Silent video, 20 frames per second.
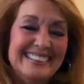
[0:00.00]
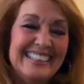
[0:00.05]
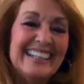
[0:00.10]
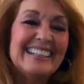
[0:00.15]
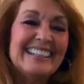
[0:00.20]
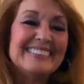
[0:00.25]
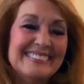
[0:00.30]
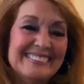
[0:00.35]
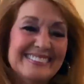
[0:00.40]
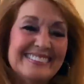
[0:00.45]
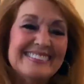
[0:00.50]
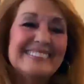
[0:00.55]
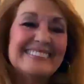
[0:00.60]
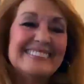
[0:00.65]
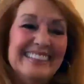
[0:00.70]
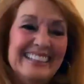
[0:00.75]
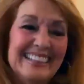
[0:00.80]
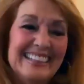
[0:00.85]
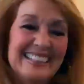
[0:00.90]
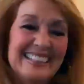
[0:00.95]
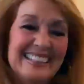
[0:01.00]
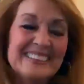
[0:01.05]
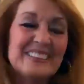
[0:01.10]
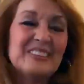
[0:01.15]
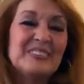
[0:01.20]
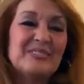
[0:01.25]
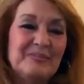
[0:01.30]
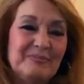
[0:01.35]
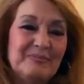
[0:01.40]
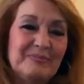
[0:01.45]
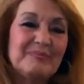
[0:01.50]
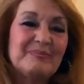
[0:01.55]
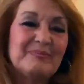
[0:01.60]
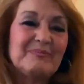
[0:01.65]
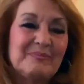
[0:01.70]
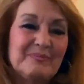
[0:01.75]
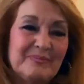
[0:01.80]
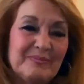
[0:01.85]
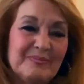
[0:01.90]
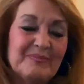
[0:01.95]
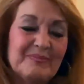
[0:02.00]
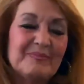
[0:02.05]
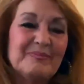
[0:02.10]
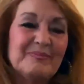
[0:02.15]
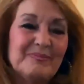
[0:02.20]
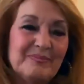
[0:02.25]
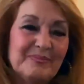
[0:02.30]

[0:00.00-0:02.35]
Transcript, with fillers: you know, tell me. Yeah. And it's, I think this is